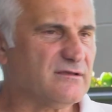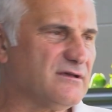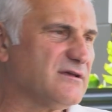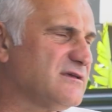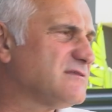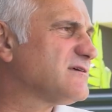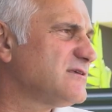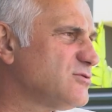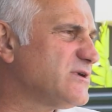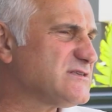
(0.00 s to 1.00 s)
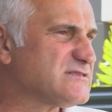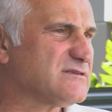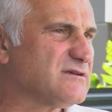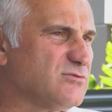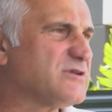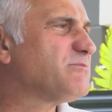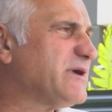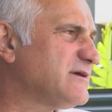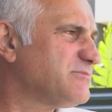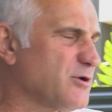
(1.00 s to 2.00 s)
In the US, when you
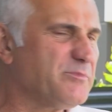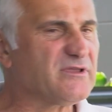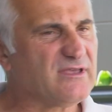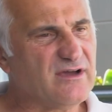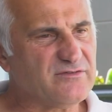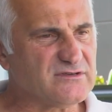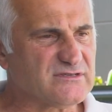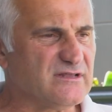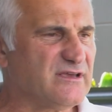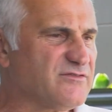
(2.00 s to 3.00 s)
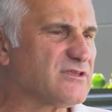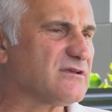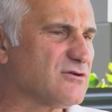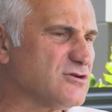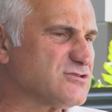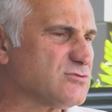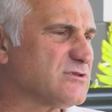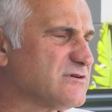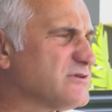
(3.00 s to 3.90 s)
buy a property, obviously everything goes through the